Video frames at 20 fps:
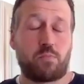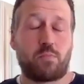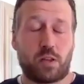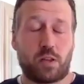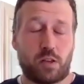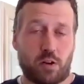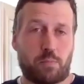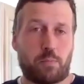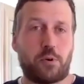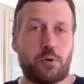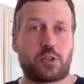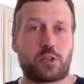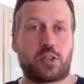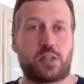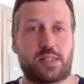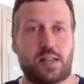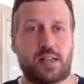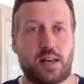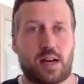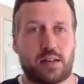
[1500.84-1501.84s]
you know, push
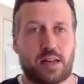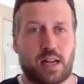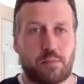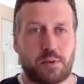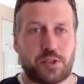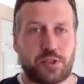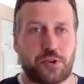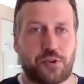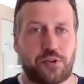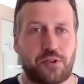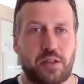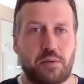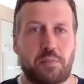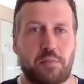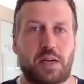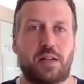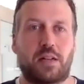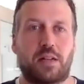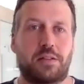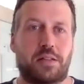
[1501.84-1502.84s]
us along that maturity
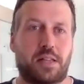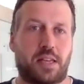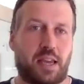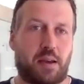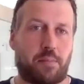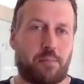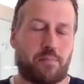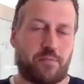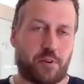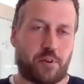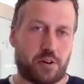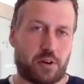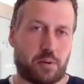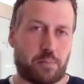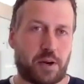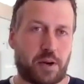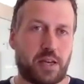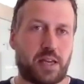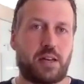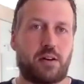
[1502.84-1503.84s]
model to get further
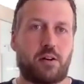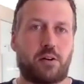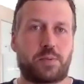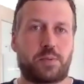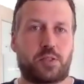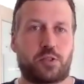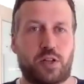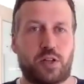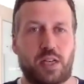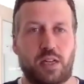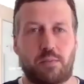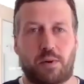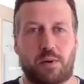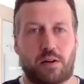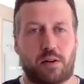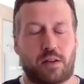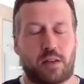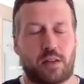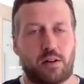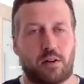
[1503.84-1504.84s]
buy-in upstream,
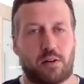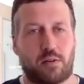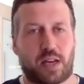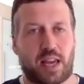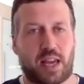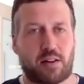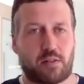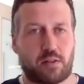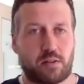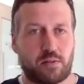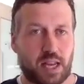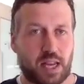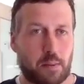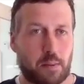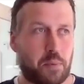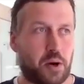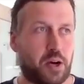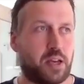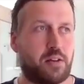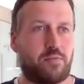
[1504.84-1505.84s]
or, you know, get
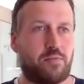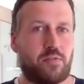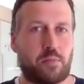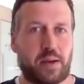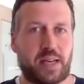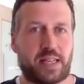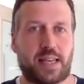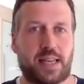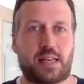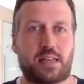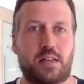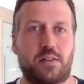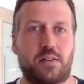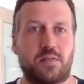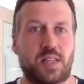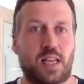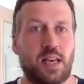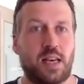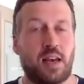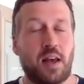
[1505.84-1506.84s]
buy-in from
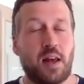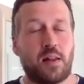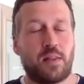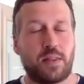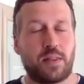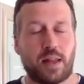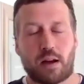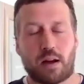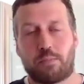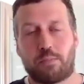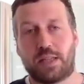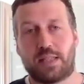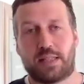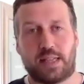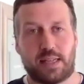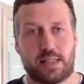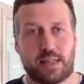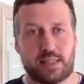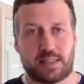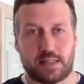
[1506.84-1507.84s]
executives, not be
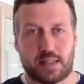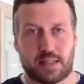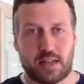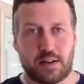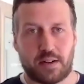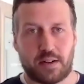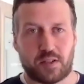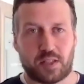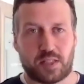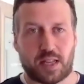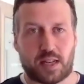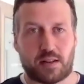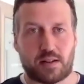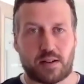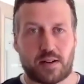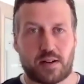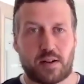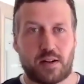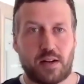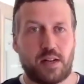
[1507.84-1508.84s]
seen as a delivery
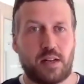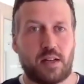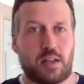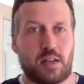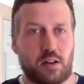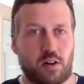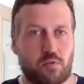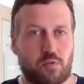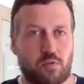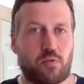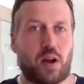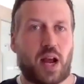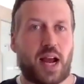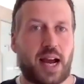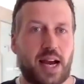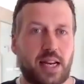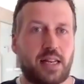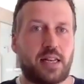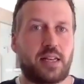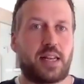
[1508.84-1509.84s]
center.
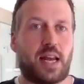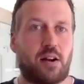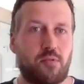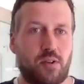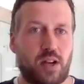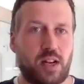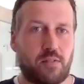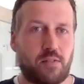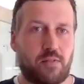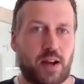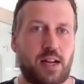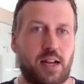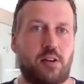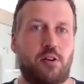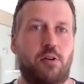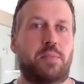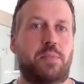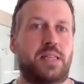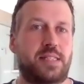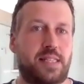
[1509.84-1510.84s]
adding that real
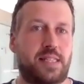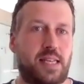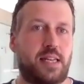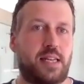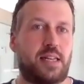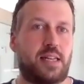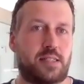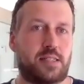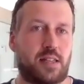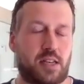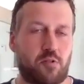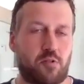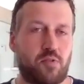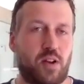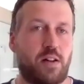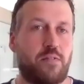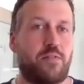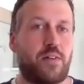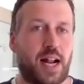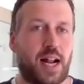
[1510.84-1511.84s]
value and be seen as like a
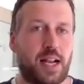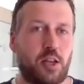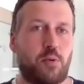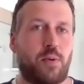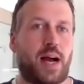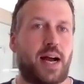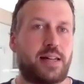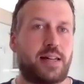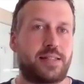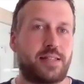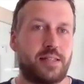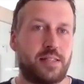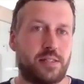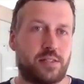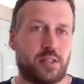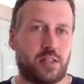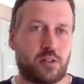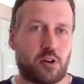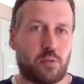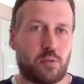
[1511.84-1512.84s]
real value add
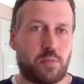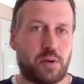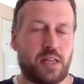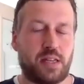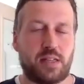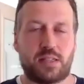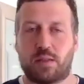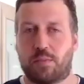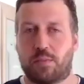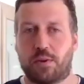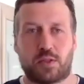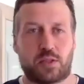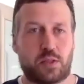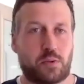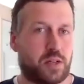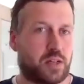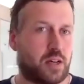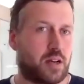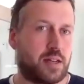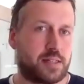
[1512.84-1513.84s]
to the company as opposed
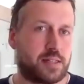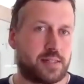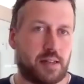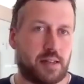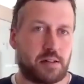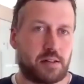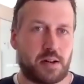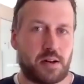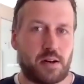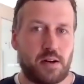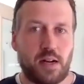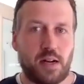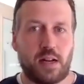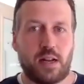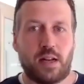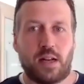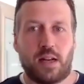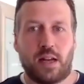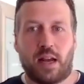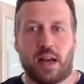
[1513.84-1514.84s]
to a cost center.
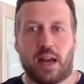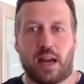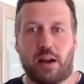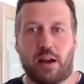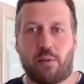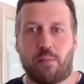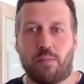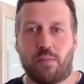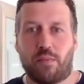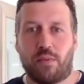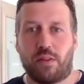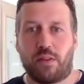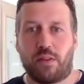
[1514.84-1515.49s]
How